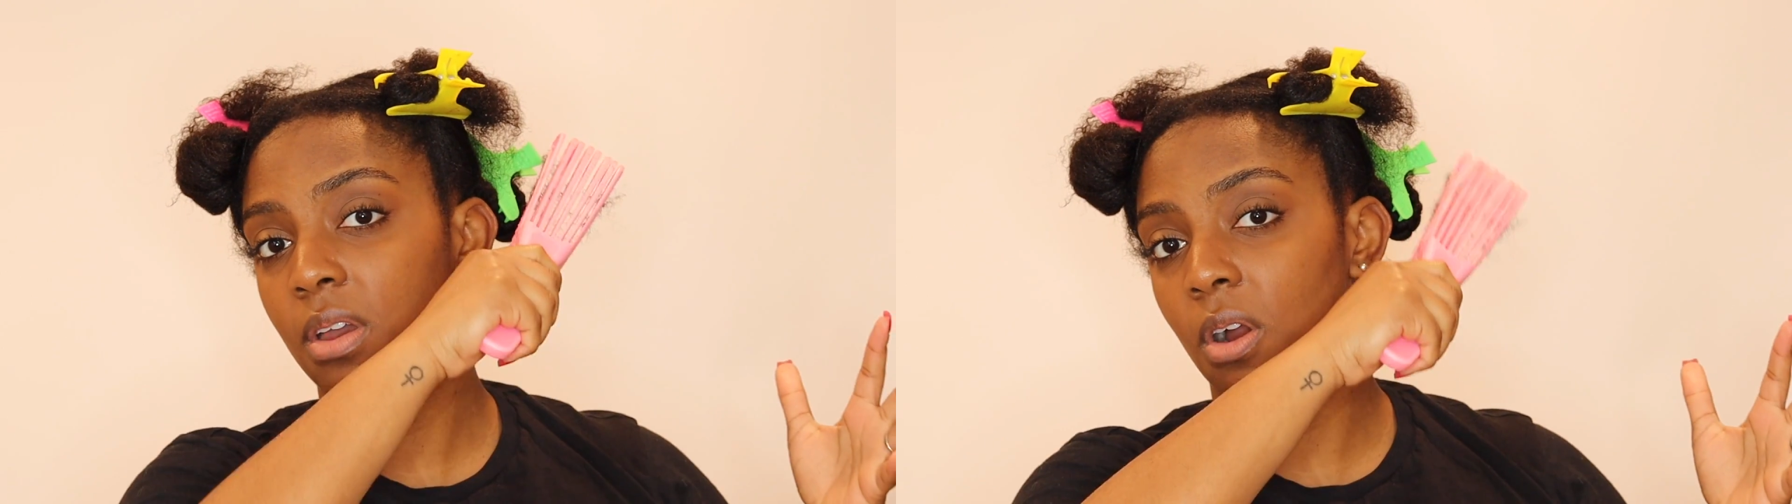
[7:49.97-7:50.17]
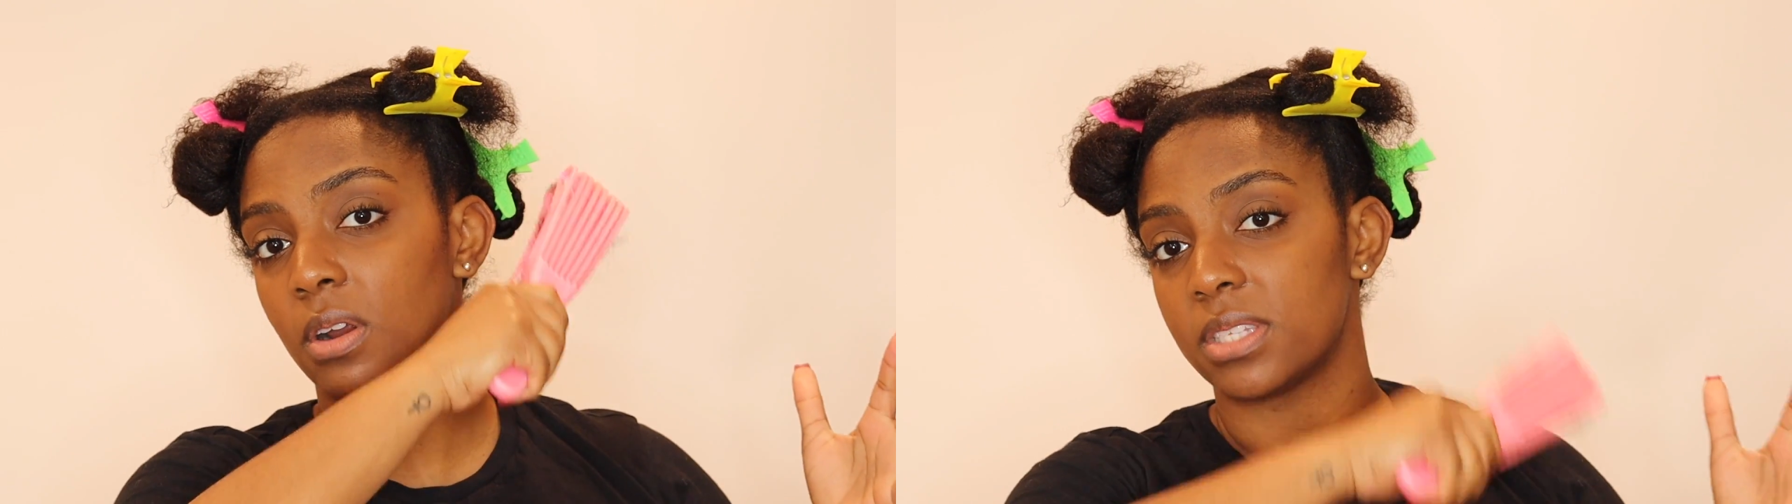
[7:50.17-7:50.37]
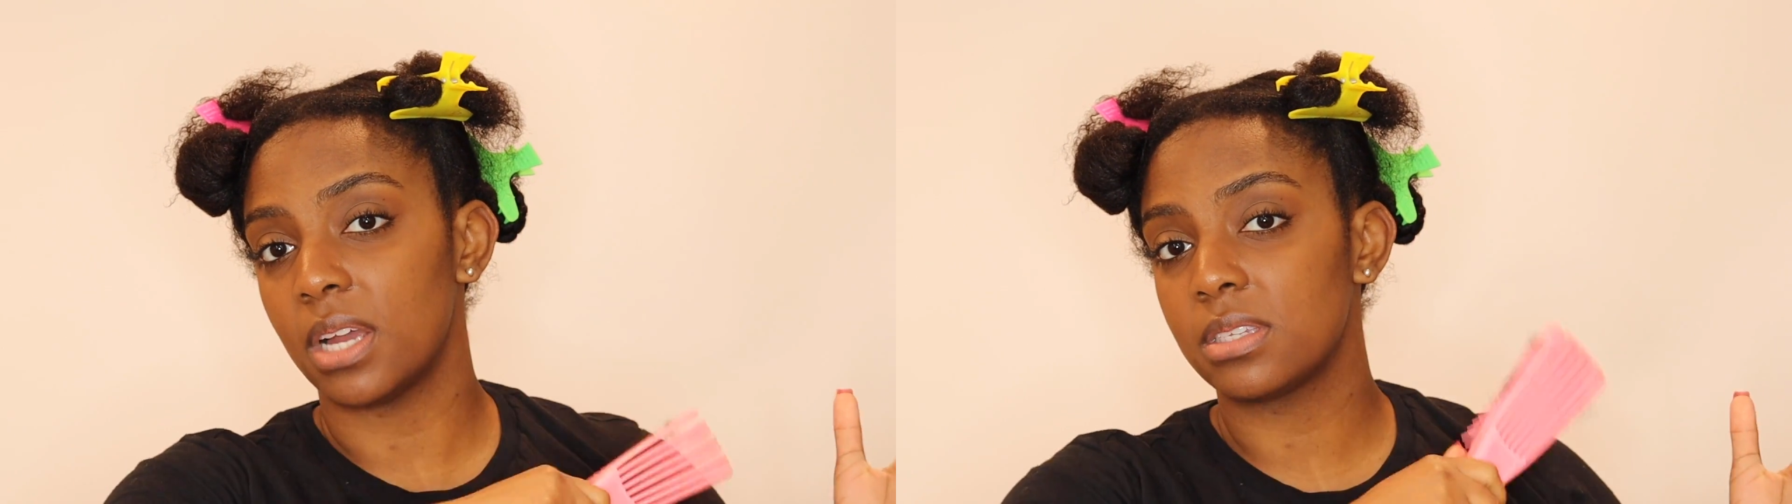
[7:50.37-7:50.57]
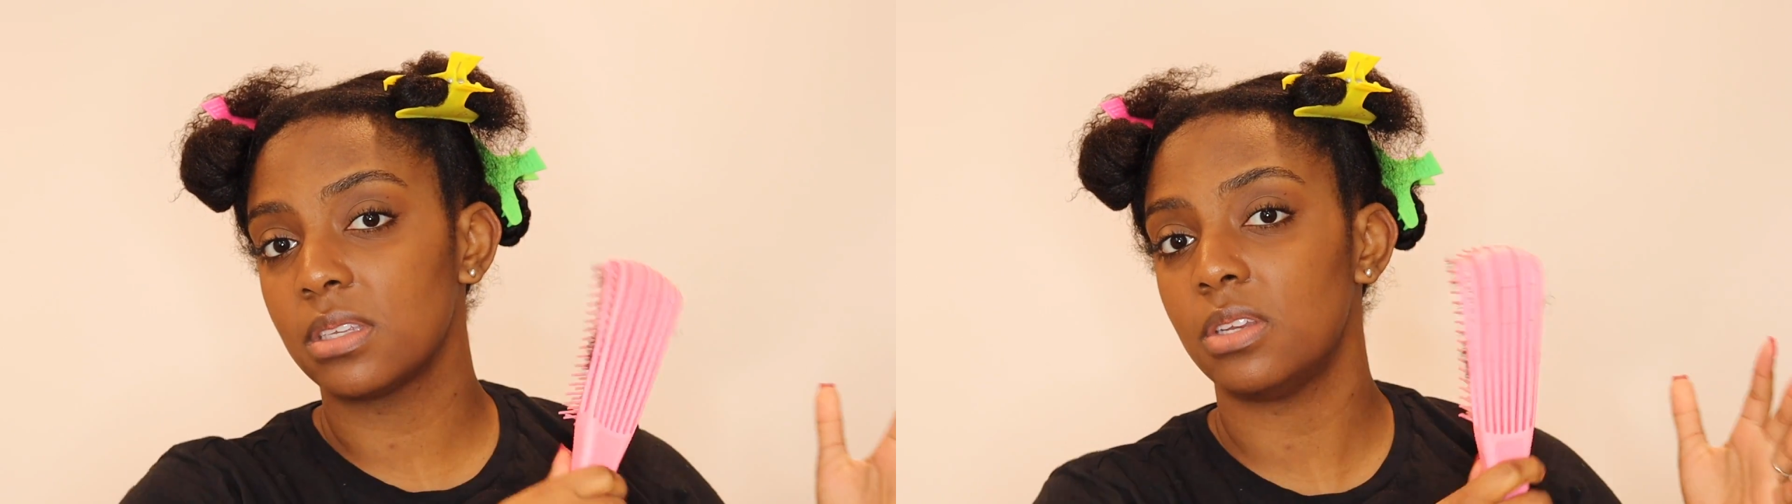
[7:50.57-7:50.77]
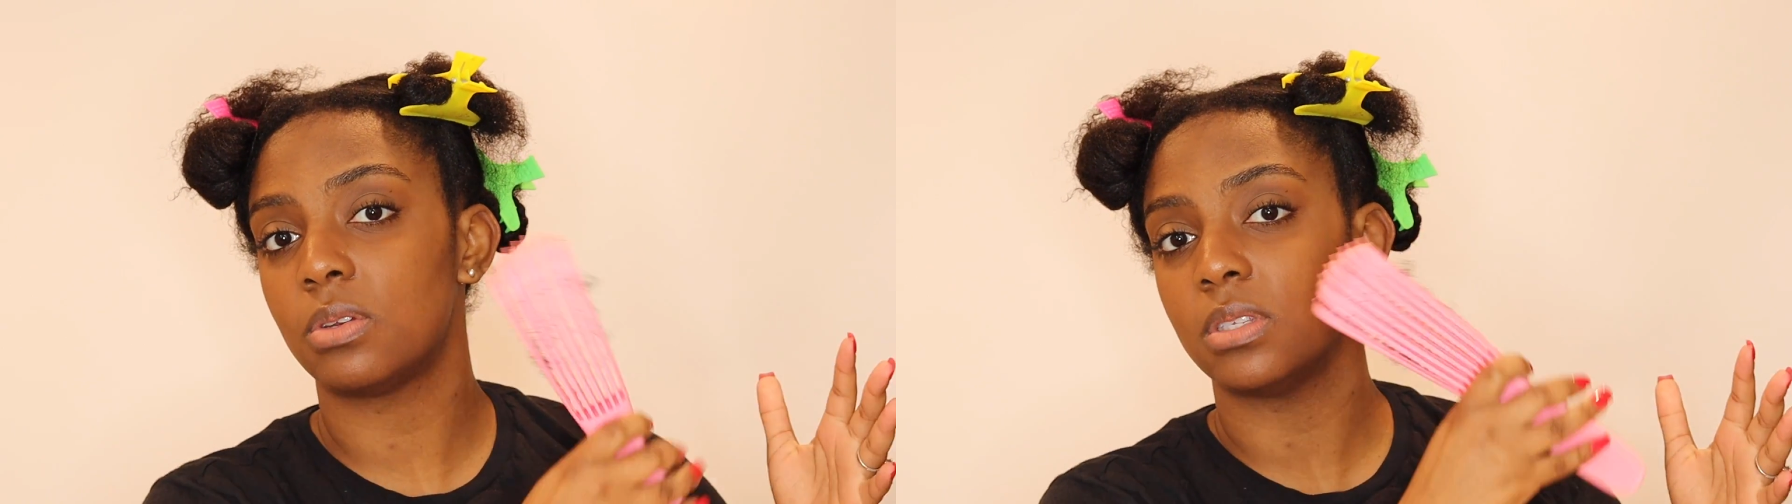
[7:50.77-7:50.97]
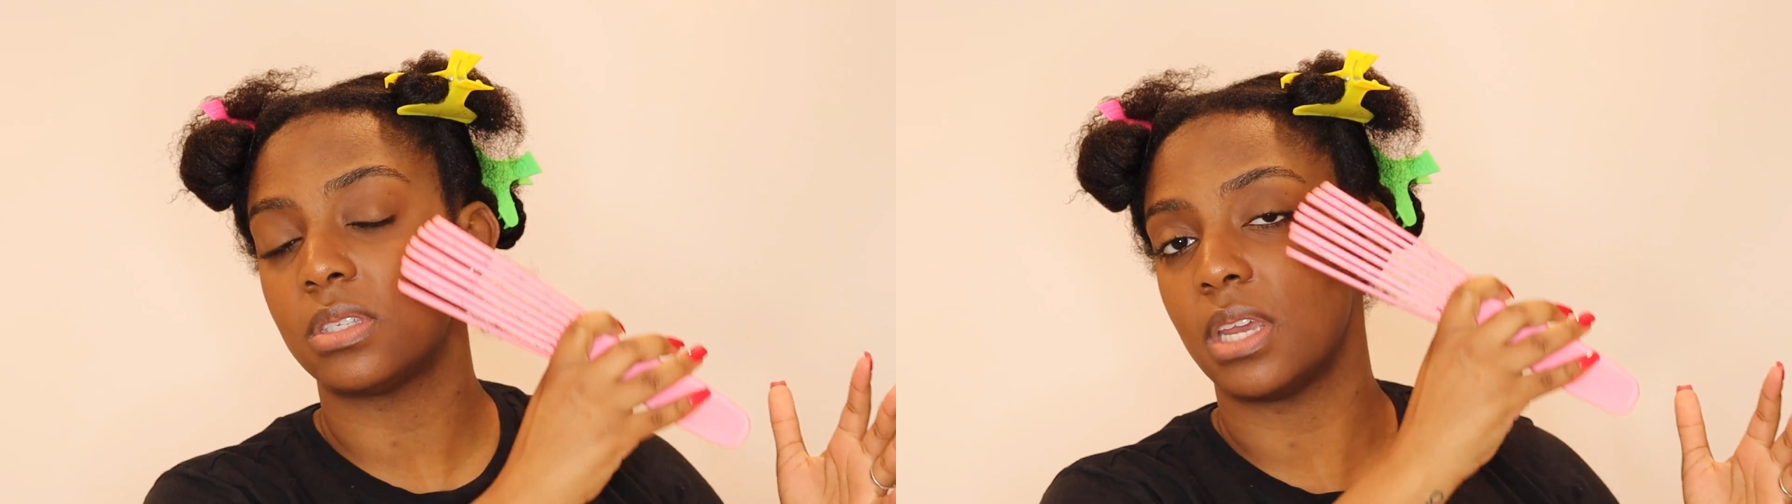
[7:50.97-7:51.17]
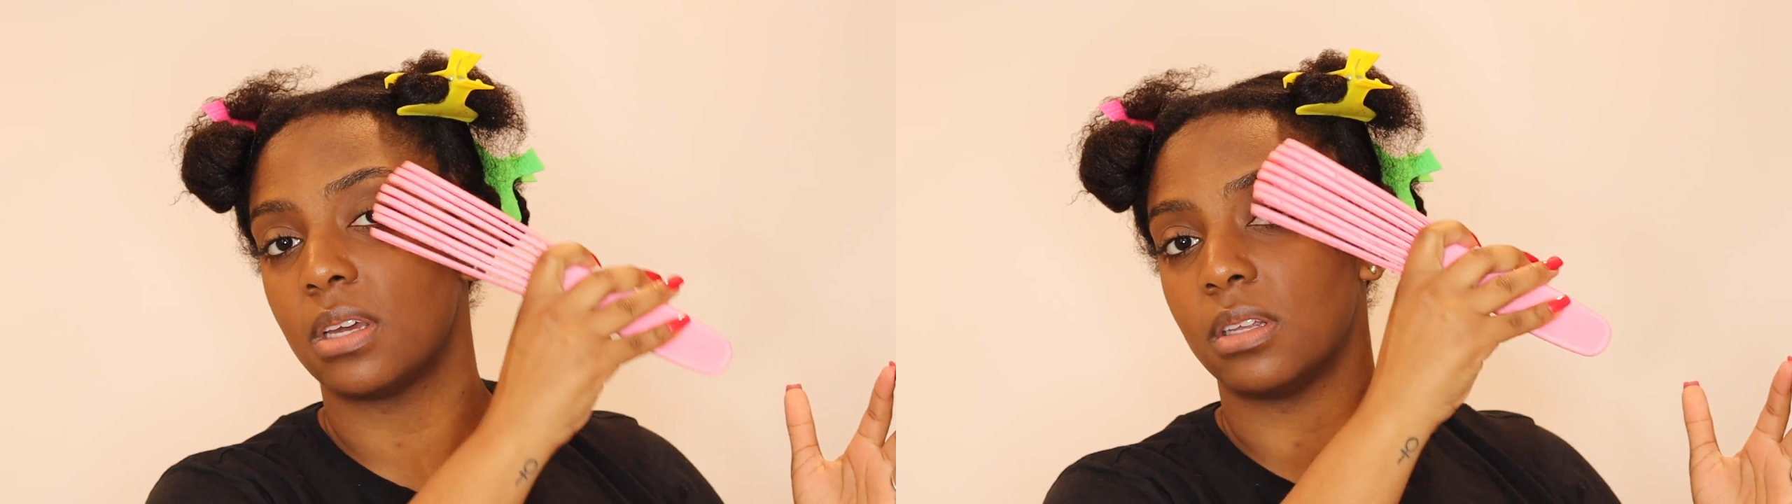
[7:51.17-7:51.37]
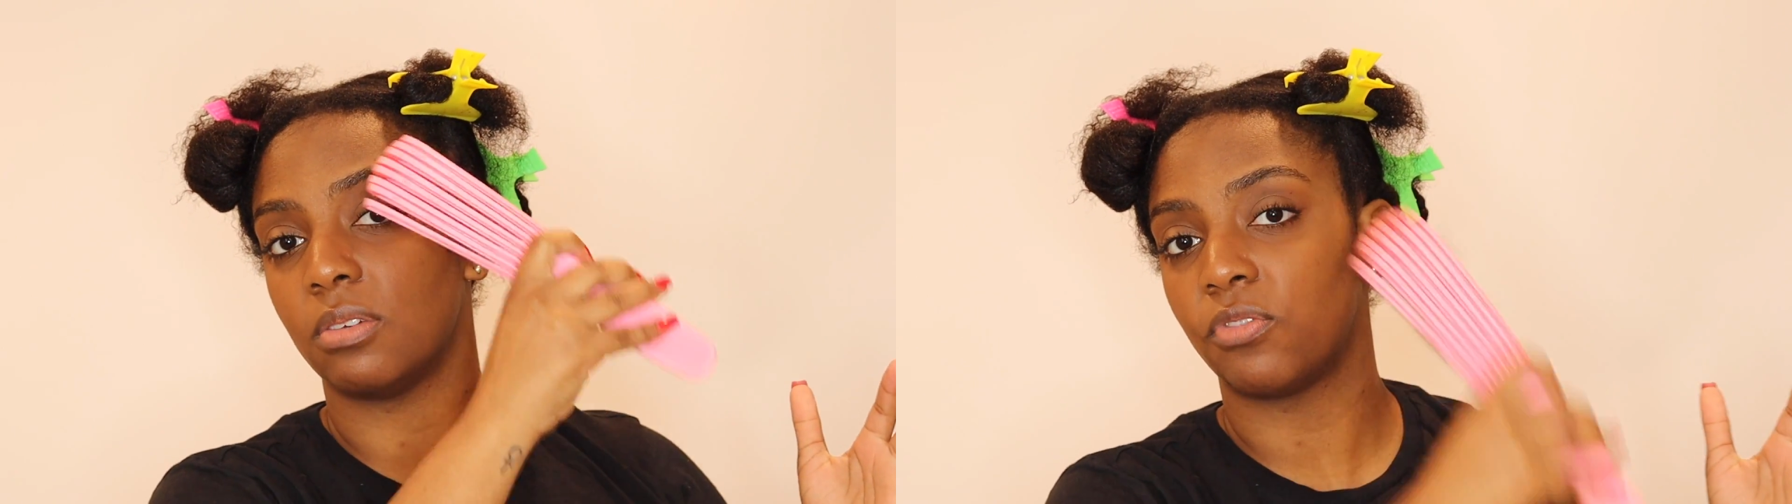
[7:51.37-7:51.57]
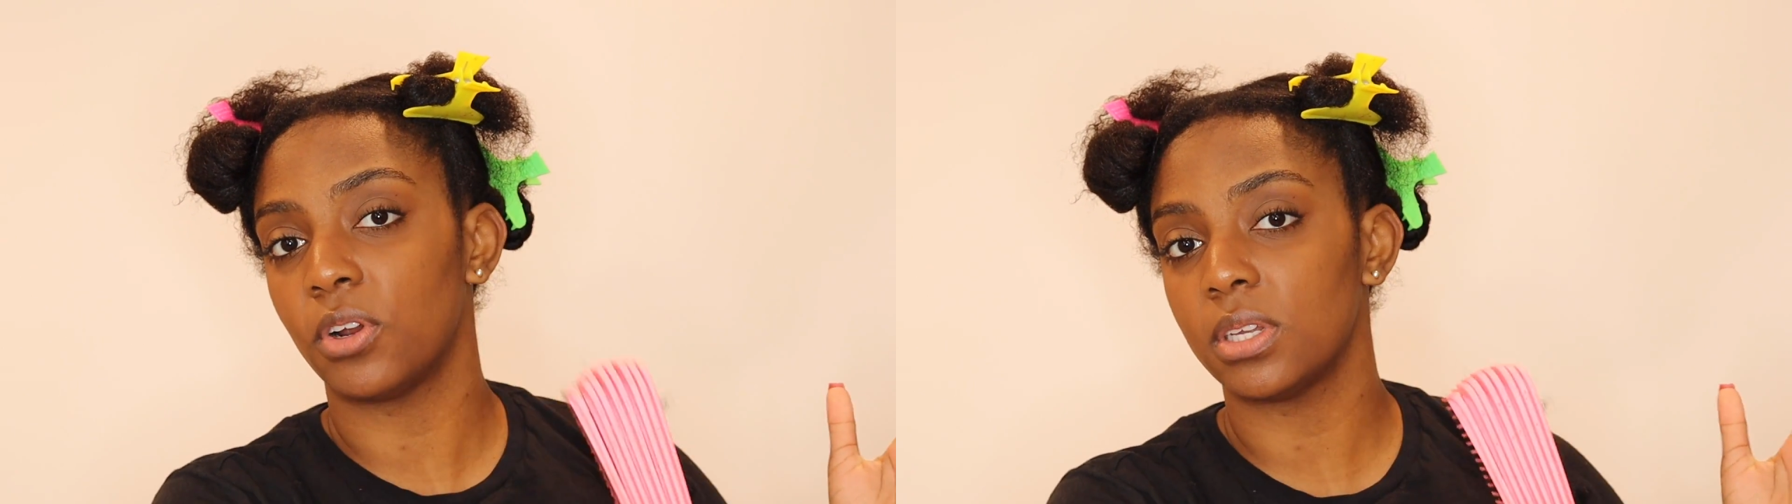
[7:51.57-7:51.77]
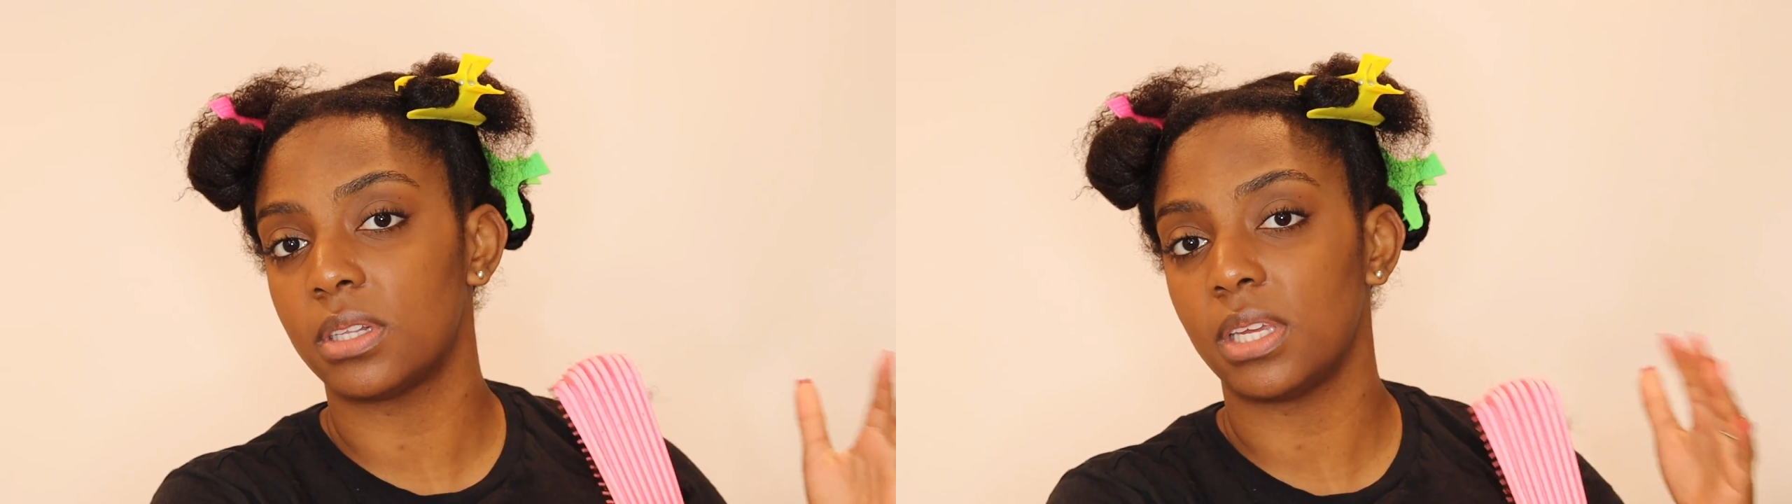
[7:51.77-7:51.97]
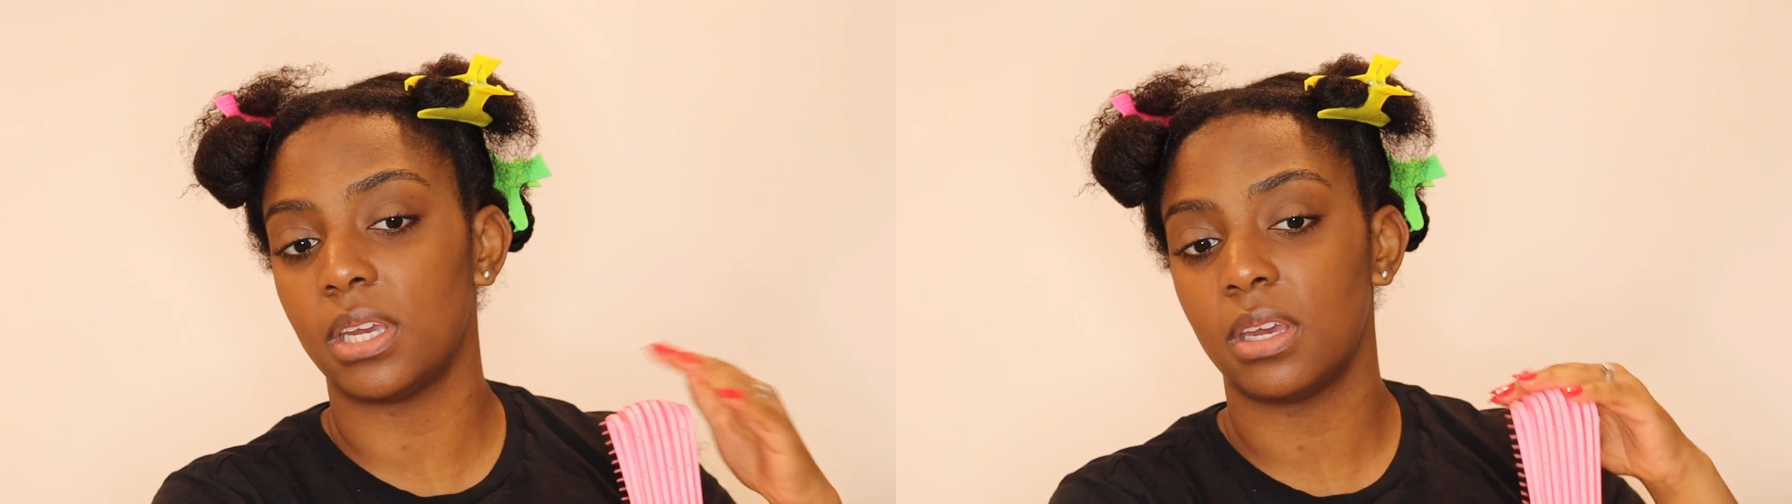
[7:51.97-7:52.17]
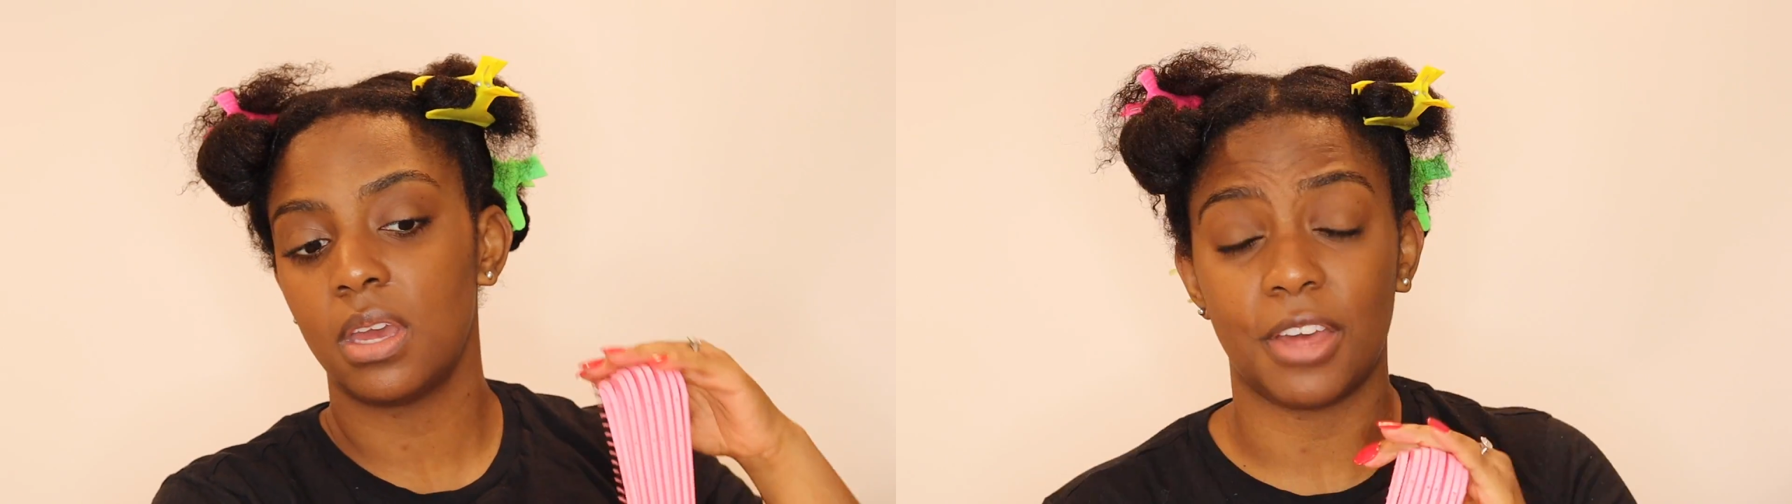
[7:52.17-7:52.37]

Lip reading: horizontally, you can detangle it vertically.